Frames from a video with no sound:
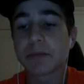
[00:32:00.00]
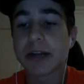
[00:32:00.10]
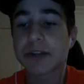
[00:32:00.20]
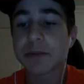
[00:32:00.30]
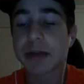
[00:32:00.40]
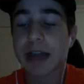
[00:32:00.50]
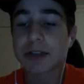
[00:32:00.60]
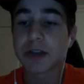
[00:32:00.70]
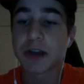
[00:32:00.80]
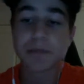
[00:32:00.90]
Brandstrom
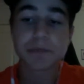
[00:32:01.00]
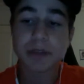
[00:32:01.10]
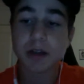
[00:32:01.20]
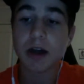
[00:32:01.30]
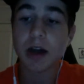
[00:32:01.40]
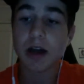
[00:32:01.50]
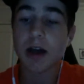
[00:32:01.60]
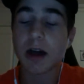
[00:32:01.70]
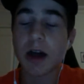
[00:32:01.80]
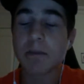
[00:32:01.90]
has a
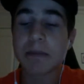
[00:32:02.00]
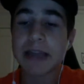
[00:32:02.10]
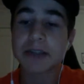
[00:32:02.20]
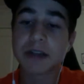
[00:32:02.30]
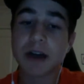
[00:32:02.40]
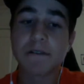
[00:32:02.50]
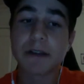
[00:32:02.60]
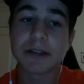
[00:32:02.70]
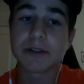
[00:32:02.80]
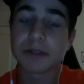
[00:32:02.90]
amazing
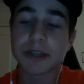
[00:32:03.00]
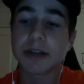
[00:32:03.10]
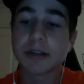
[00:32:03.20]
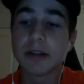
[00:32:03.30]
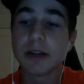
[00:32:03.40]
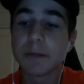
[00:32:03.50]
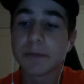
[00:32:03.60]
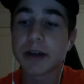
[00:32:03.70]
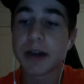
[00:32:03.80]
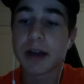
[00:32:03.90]
offensive skill.
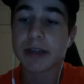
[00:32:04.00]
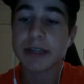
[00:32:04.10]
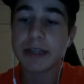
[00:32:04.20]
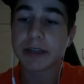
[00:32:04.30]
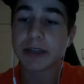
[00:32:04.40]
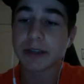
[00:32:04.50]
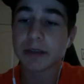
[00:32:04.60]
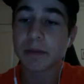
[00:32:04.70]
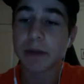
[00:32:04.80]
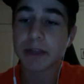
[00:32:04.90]
He's a
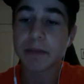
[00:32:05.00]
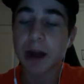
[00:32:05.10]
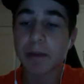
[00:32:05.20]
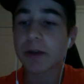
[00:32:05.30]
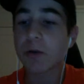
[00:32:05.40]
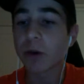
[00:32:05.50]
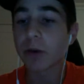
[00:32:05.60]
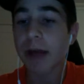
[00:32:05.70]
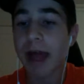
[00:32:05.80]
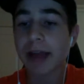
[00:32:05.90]
power play
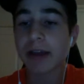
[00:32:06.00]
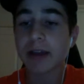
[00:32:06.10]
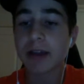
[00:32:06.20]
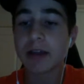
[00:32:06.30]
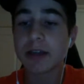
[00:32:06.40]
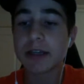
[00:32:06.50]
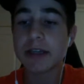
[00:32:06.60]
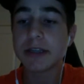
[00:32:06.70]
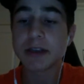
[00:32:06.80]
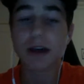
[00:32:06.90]
quarterback.
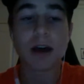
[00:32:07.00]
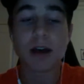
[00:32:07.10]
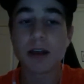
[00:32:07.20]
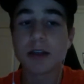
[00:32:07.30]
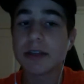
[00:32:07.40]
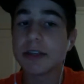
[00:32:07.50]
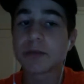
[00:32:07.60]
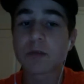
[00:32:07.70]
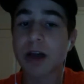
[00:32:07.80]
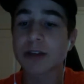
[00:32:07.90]
He's a
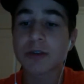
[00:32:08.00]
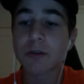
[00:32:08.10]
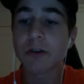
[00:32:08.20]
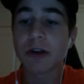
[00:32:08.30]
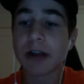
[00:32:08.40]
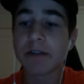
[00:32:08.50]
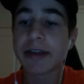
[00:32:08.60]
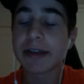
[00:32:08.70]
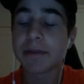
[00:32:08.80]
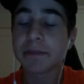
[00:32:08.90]
raw scorer. I
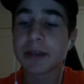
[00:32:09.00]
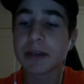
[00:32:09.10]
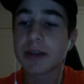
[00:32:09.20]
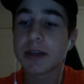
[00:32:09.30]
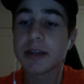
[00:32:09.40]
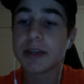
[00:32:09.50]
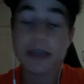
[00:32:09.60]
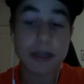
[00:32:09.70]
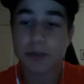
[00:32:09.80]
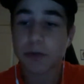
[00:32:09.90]
like him.
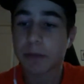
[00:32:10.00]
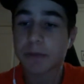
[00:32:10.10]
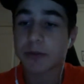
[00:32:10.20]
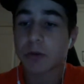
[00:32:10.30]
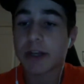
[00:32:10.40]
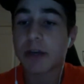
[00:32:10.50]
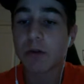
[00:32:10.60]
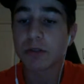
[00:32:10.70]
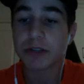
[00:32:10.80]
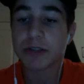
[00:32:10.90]
He could score 20
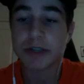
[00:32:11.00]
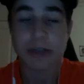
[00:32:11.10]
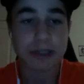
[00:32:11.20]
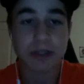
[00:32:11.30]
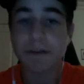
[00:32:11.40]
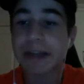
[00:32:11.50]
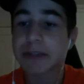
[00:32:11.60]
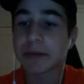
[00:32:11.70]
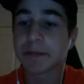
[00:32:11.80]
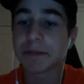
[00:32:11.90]
goals in a season as a
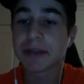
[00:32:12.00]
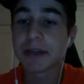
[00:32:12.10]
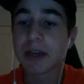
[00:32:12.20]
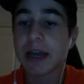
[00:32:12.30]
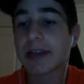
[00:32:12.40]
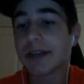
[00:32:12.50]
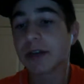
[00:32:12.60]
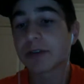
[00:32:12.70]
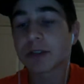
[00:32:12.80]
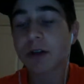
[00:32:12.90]
defenseman. And you
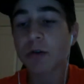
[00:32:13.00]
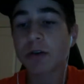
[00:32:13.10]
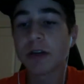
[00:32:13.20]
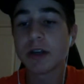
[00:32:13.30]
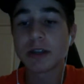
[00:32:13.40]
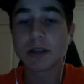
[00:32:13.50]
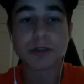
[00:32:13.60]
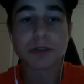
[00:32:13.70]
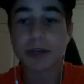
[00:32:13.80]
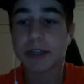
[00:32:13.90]
know, Stone's
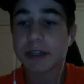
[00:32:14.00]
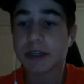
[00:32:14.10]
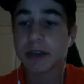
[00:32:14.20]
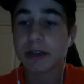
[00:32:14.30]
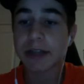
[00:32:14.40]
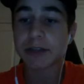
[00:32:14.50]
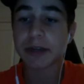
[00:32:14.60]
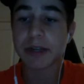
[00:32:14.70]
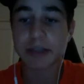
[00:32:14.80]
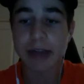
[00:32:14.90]
already
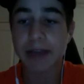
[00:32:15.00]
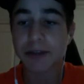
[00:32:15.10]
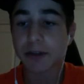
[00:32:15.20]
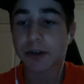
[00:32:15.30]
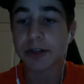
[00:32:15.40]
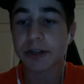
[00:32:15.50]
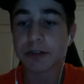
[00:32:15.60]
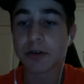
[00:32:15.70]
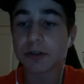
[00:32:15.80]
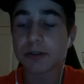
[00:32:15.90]
entering. He's going to enter 30
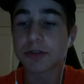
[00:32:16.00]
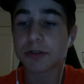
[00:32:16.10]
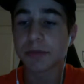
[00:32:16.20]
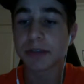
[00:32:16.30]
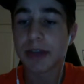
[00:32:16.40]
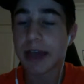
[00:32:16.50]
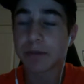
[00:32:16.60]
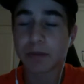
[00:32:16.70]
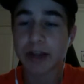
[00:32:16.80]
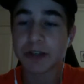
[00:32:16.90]
years old soon,
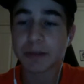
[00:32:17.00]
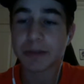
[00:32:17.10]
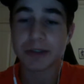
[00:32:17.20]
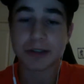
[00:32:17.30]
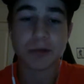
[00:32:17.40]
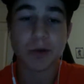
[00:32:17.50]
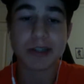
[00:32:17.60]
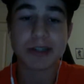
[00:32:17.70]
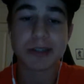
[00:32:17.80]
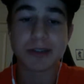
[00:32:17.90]
and Brandstrom is in his
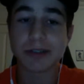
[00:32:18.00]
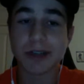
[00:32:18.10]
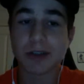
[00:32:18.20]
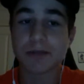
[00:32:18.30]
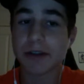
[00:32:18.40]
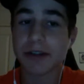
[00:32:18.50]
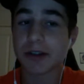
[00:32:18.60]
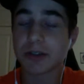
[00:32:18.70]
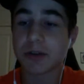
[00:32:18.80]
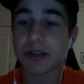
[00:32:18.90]
20s still, very
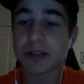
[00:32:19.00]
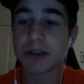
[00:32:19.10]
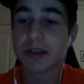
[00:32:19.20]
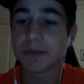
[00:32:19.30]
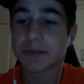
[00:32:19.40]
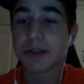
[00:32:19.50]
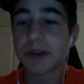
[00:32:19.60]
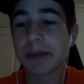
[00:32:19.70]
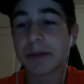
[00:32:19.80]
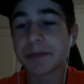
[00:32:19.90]
young 20s. So
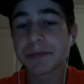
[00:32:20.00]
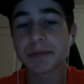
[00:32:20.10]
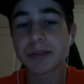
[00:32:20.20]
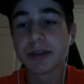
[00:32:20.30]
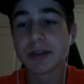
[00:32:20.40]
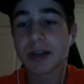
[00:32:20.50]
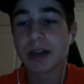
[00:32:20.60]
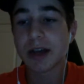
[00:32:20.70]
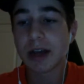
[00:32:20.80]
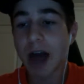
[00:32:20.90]
I mean,
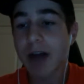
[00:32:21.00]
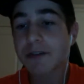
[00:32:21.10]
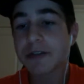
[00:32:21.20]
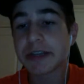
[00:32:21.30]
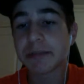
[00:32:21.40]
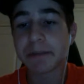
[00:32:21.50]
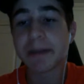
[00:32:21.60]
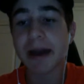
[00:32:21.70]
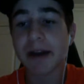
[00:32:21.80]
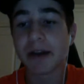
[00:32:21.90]
obviously he's gonna be
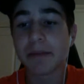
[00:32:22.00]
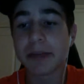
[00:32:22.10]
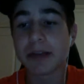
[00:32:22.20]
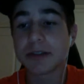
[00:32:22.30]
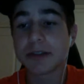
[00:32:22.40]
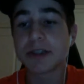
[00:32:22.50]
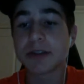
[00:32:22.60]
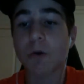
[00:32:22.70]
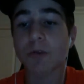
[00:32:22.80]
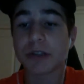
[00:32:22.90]
better because he's
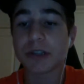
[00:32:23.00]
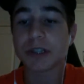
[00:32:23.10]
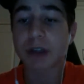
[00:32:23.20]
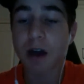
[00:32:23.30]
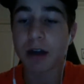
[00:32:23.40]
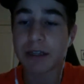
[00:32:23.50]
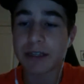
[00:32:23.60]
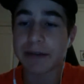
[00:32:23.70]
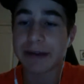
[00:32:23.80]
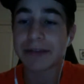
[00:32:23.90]
only this young and
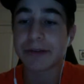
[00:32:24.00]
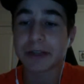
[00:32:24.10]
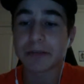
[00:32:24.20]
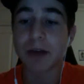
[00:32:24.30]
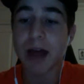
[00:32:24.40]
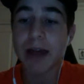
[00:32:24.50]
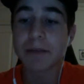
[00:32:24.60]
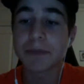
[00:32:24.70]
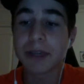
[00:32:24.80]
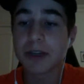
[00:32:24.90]
he's not even entering his
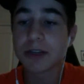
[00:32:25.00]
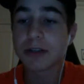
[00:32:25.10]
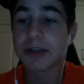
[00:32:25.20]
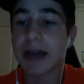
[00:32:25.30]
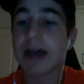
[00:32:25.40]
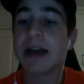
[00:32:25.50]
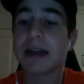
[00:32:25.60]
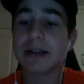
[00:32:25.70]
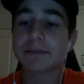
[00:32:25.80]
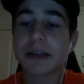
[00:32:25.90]
prime. So yeah,
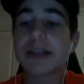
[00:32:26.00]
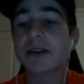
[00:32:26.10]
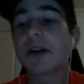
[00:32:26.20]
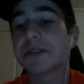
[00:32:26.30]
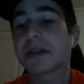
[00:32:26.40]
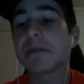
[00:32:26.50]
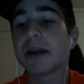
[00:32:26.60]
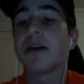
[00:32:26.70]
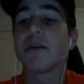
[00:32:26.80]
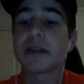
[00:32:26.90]
it is hard to
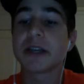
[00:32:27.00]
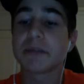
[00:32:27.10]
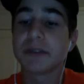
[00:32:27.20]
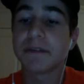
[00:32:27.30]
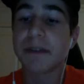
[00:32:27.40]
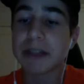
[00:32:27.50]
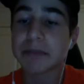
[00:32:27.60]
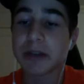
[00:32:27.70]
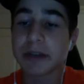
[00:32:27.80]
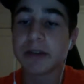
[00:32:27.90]
compare though because of a
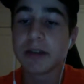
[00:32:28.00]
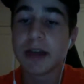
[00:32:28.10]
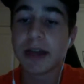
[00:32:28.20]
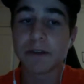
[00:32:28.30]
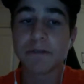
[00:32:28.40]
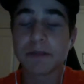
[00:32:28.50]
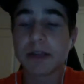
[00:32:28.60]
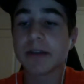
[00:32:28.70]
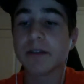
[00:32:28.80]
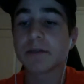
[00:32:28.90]
defenseman and
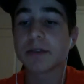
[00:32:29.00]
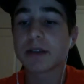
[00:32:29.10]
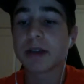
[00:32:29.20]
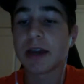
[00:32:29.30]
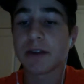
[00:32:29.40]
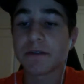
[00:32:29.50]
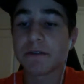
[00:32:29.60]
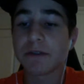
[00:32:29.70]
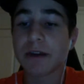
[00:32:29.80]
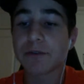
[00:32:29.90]
a
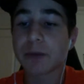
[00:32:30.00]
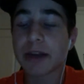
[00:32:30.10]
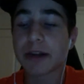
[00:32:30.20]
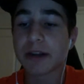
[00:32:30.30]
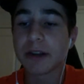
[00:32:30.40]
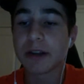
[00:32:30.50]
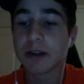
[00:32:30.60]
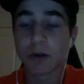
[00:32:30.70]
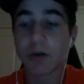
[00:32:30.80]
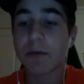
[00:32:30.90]
left winger
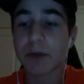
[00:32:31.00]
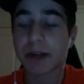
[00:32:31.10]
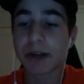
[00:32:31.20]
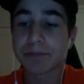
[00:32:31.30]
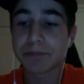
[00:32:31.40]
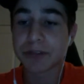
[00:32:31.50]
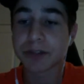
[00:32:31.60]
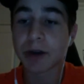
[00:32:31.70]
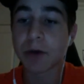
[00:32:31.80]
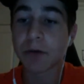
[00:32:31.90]
or right winger in
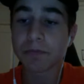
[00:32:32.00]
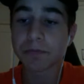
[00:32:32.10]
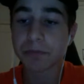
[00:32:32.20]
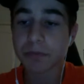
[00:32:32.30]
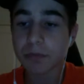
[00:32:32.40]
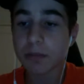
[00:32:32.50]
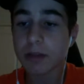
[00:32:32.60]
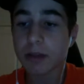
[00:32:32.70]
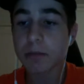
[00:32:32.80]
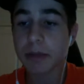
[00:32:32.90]
Stone.
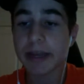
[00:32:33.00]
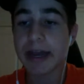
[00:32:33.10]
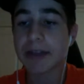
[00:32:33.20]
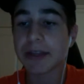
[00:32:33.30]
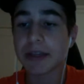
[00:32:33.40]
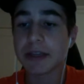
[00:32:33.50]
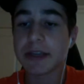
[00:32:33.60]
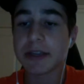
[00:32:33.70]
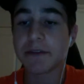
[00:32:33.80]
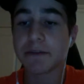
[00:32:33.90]
But yeah, I think
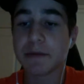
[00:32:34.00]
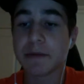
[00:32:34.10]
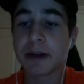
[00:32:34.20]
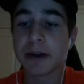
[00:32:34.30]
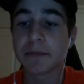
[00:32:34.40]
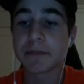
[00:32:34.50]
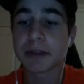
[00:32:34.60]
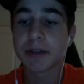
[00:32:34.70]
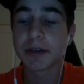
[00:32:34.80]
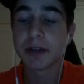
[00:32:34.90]
he could definitely be better.
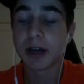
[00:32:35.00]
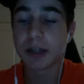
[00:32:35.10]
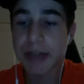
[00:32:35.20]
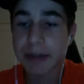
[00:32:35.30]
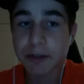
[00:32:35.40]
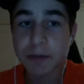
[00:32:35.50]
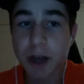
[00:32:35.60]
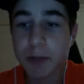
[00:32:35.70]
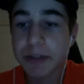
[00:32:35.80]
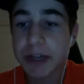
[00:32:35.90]
Daniel
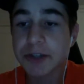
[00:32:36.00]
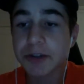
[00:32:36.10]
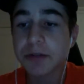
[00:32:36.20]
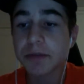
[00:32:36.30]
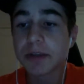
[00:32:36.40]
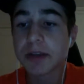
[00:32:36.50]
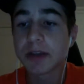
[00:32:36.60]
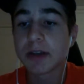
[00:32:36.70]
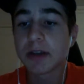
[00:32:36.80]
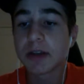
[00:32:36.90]
Sprong's potential.
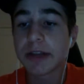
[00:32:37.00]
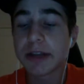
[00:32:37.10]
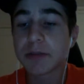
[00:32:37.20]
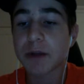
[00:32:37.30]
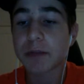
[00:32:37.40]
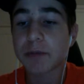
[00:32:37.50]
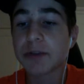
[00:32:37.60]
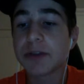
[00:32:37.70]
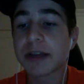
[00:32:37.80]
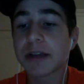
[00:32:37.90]
Daniel Sprong, what
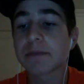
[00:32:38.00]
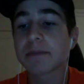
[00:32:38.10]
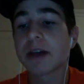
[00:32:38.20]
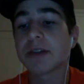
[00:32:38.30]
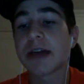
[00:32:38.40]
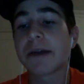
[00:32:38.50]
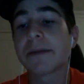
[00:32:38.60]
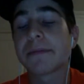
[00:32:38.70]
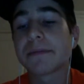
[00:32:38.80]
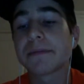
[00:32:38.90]
do you think, Tyler?